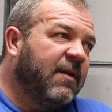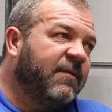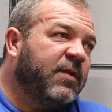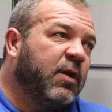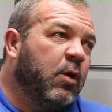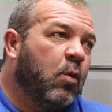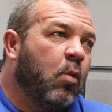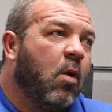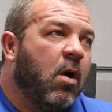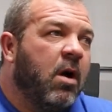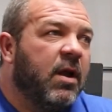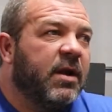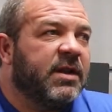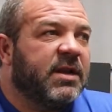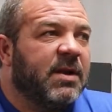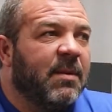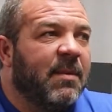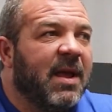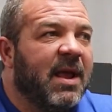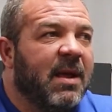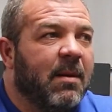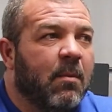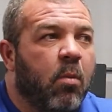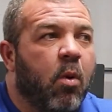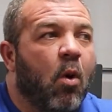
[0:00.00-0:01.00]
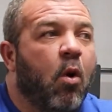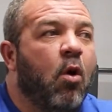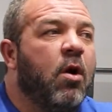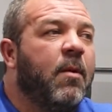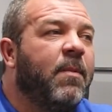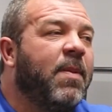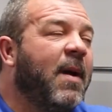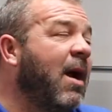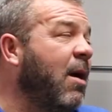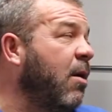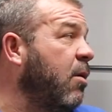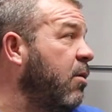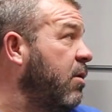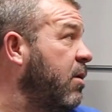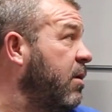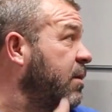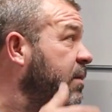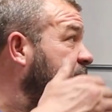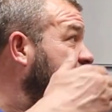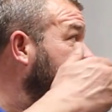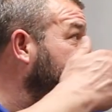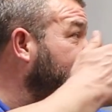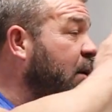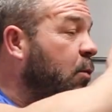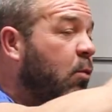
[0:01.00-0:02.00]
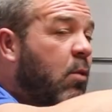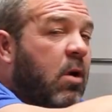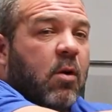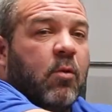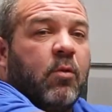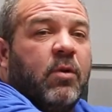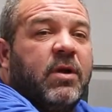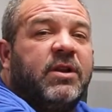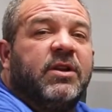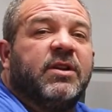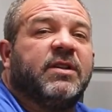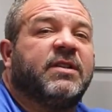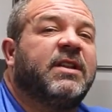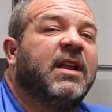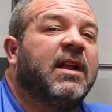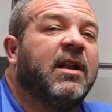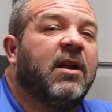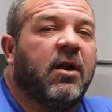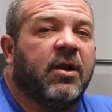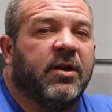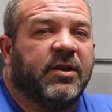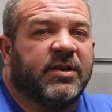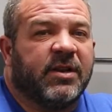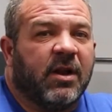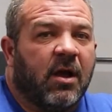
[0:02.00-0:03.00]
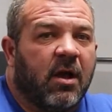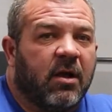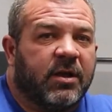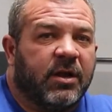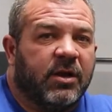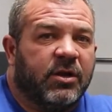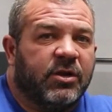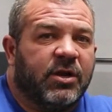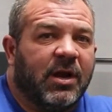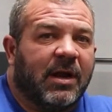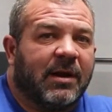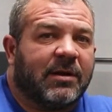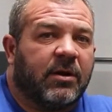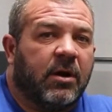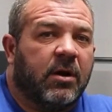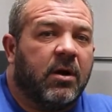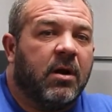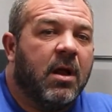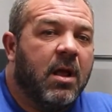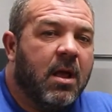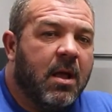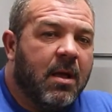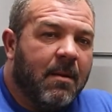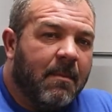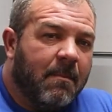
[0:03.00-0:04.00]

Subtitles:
If you want to make more power than what we just did on a stock injector,